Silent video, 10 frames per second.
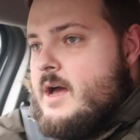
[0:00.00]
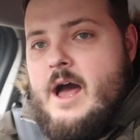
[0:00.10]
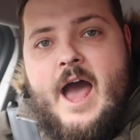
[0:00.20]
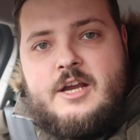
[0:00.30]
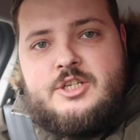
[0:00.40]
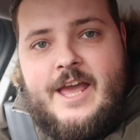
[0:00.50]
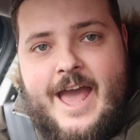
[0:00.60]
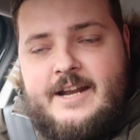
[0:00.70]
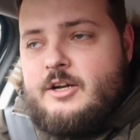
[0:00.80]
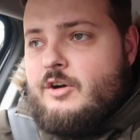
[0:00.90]
Actually
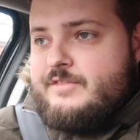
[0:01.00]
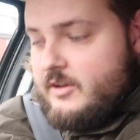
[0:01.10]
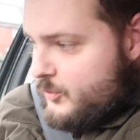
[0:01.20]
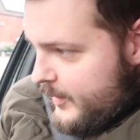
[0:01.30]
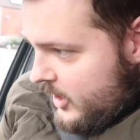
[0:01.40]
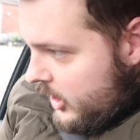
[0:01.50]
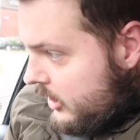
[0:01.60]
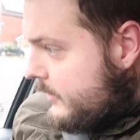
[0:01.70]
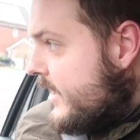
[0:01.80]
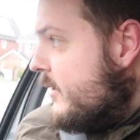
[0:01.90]
heading off now to pick
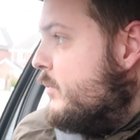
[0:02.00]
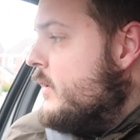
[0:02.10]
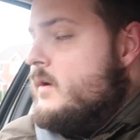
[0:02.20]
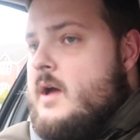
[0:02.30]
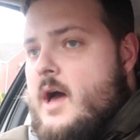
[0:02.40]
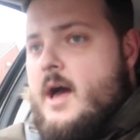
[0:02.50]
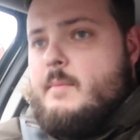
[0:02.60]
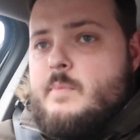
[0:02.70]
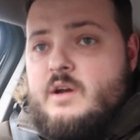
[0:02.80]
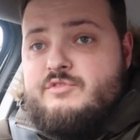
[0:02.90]
Chloe up
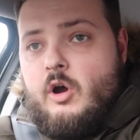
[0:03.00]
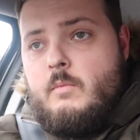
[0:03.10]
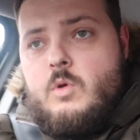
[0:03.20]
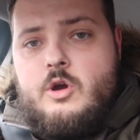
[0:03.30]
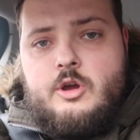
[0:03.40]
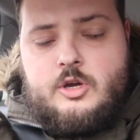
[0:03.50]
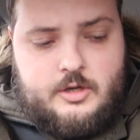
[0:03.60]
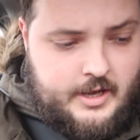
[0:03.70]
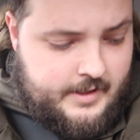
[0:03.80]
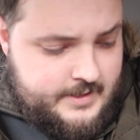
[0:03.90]
from work
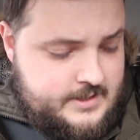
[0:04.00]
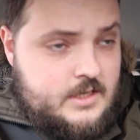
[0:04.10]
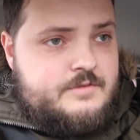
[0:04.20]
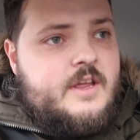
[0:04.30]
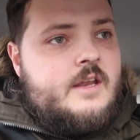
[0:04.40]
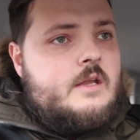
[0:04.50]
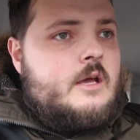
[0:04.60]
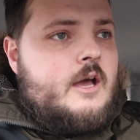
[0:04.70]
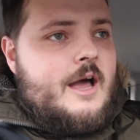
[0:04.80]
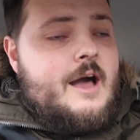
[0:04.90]
this evening.
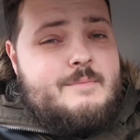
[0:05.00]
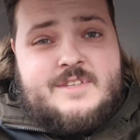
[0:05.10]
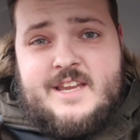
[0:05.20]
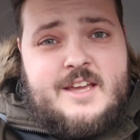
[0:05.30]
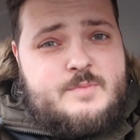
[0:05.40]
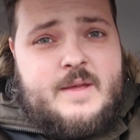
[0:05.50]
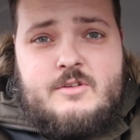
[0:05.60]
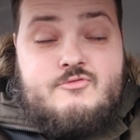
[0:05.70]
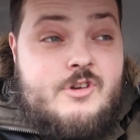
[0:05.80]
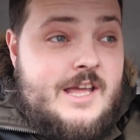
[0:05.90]
Today has been
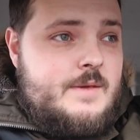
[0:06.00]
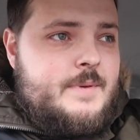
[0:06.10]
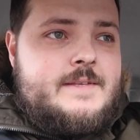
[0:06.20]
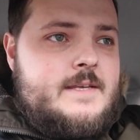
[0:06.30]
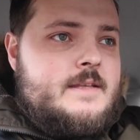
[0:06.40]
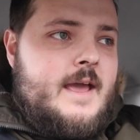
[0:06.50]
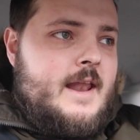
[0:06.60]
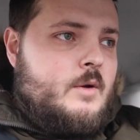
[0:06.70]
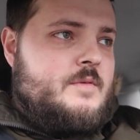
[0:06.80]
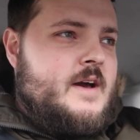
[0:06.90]
a really busy day.
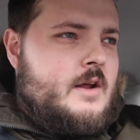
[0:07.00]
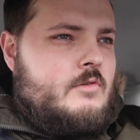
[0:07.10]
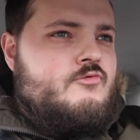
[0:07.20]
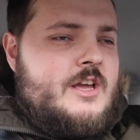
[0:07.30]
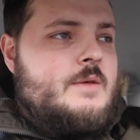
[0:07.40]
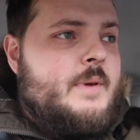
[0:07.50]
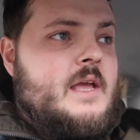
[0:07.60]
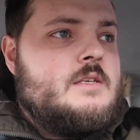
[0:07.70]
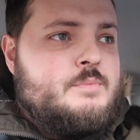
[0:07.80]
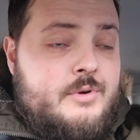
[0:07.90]
Like, we've had a really
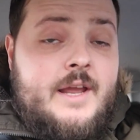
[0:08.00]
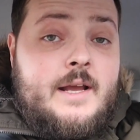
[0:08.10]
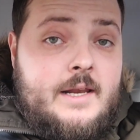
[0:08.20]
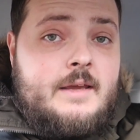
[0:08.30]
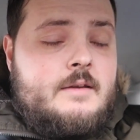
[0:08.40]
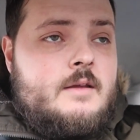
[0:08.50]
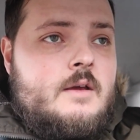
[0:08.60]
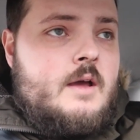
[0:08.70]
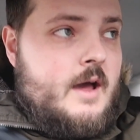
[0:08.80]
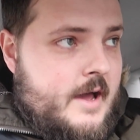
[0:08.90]
big spring clean
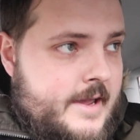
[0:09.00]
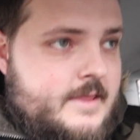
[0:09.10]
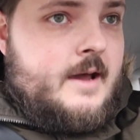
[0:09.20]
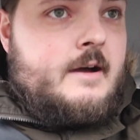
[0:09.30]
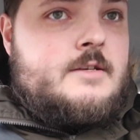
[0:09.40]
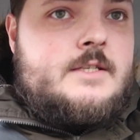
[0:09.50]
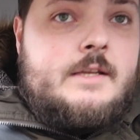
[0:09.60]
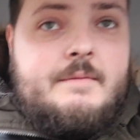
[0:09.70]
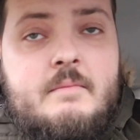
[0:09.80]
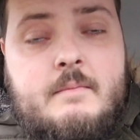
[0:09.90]
in the house
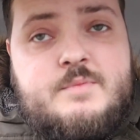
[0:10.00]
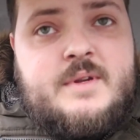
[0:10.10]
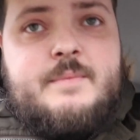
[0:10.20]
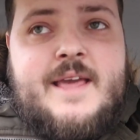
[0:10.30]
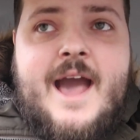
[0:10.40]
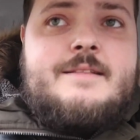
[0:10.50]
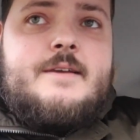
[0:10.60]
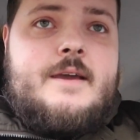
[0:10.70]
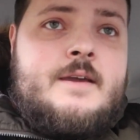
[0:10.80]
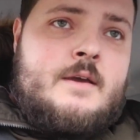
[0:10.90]
today. My mum's been up the
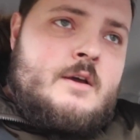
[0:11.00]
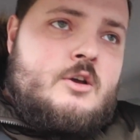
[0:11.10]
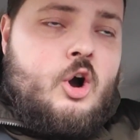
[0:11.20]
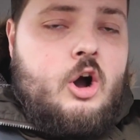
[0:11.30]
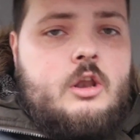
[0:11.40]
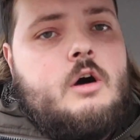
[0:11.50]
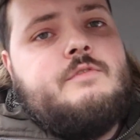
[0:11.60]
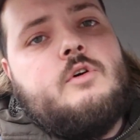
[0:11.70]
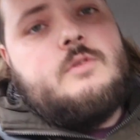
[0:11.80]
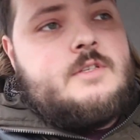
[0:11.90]
attic, got a lot
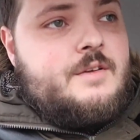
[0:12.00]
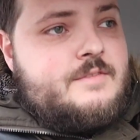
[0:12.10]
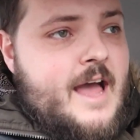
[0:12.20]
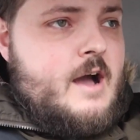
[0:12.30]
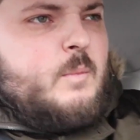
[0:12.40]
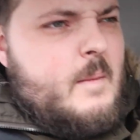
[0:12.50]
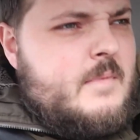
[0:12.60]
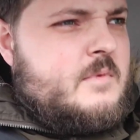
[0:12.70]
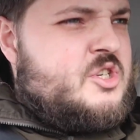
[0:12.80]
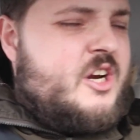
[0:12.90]
of old stuff down. I
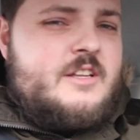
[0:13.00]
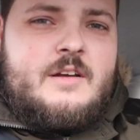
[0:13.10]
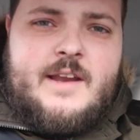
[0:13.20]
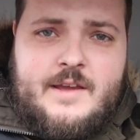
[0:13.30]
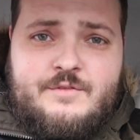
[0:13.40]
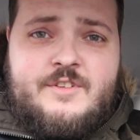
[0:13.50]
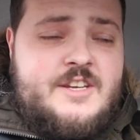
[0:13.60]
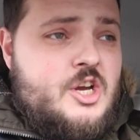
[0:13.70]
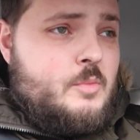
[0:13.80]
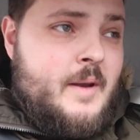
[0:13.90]
mean, we checked out like
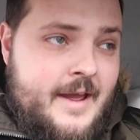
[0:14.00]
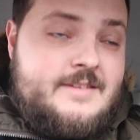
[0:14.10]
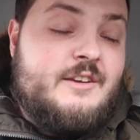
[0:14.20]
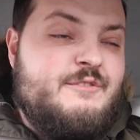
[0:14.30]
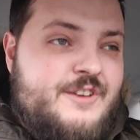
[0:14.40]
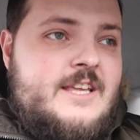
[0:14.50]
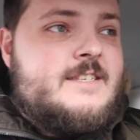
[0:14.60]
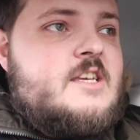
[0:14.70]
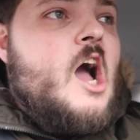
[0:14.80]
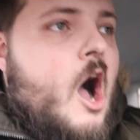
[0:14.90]
video players, like
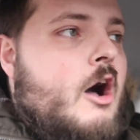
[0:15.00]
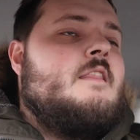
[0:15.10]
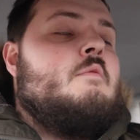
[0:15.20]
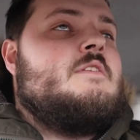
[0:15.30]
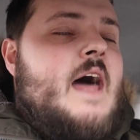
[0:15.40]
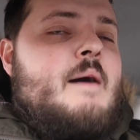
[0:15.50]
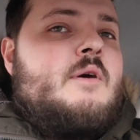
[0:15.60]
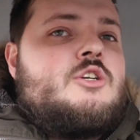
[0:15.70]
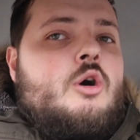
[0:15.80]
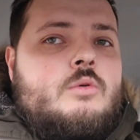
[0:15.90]
VCR. There was that
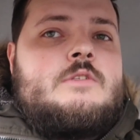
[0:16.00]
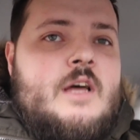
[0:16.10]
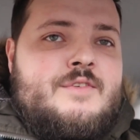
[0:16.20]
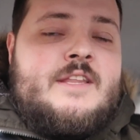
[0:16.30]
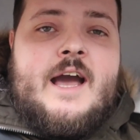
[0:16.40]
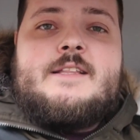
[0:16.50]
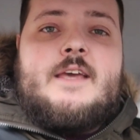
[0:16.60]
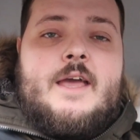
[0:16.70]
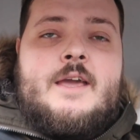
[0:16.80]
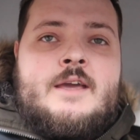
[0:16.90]
much old stuff in the
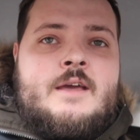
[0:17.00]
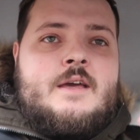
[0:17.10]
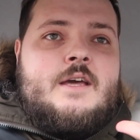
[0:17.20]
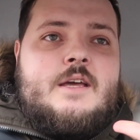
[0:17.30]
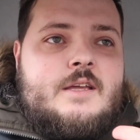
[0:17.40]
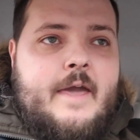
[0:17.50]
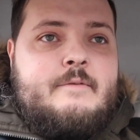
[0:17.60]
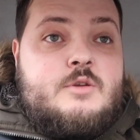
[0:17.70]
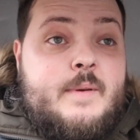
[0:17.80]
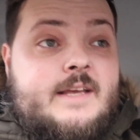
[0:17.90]
attic. Yeah,
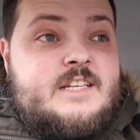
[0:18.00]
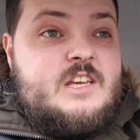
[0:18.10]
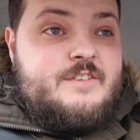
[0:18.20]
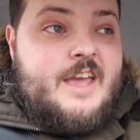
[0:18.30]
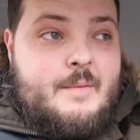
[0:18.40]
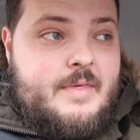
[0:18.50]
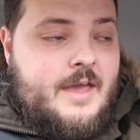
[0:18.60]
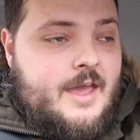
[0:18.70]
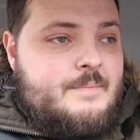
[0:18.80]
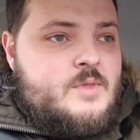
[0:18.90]
there was a big TV up
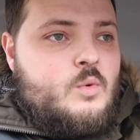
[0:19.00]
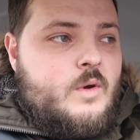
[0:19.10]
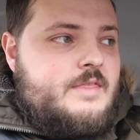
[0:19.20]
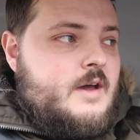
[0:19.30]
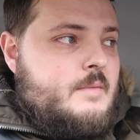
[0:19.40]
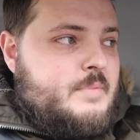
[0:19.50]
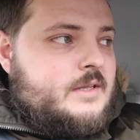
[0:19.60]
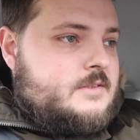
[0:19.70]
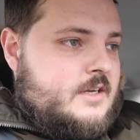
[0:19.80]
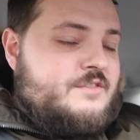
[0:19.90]
there with a
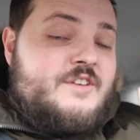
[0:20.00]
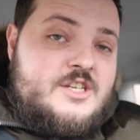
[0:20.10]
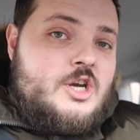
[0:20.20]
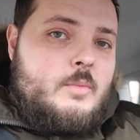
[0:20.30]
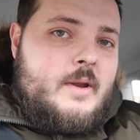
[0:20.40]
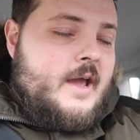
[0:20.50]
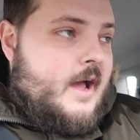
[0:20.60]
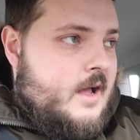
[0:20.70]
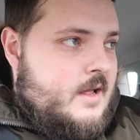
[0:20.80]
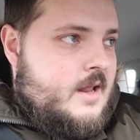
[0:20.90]
built-in video
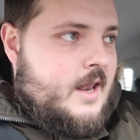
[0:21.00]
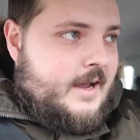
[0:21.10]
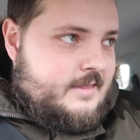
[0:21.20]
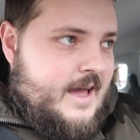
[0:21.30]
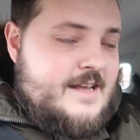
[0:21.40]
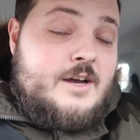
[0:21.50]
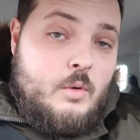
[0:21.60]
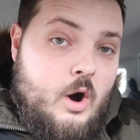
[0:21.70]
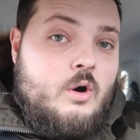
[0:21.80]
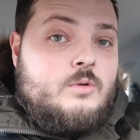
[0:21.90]
player. Like, that's
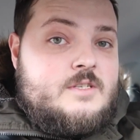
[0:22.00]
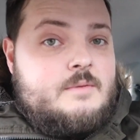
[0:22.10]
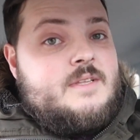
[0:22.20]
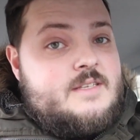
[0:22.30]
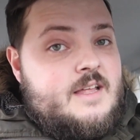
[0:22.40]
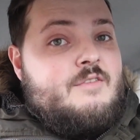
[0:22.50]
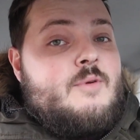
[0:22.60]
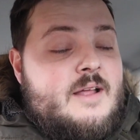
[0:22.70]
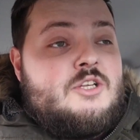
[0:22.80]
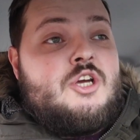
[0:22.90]
how old some of the stuff
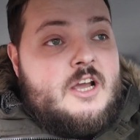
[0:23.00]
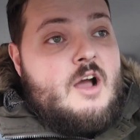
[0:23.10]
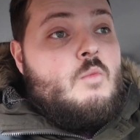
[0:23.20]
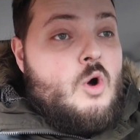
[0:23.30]
we had to check out